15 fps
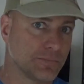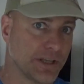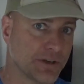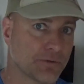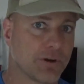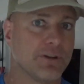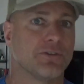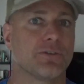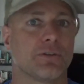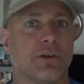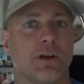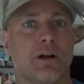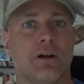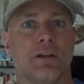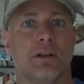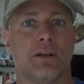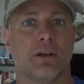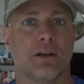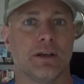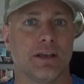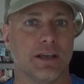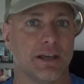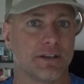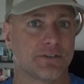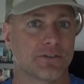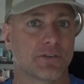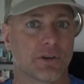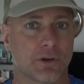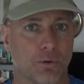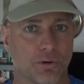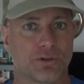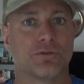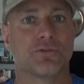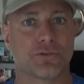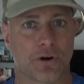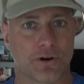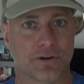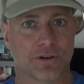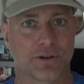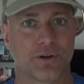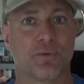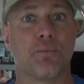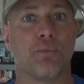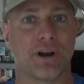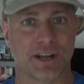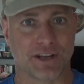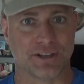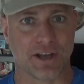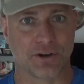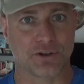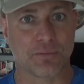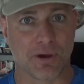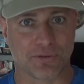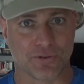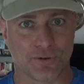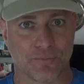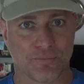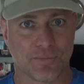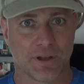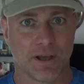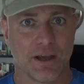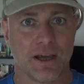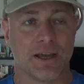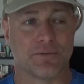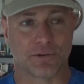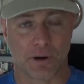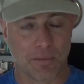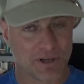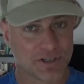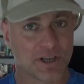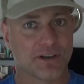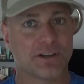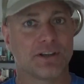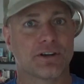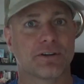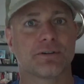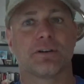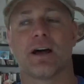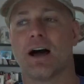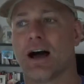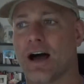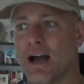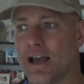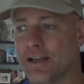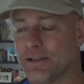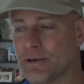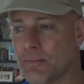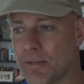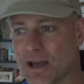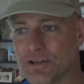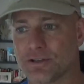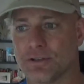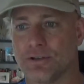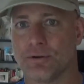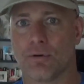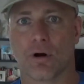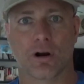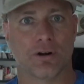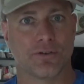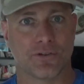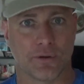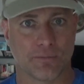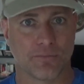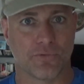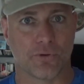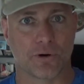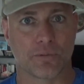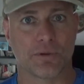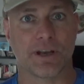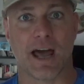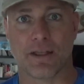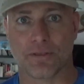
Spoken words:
increase? It's going to start breaking down your muscle. If you're on my channel here, I imagine you are in some form an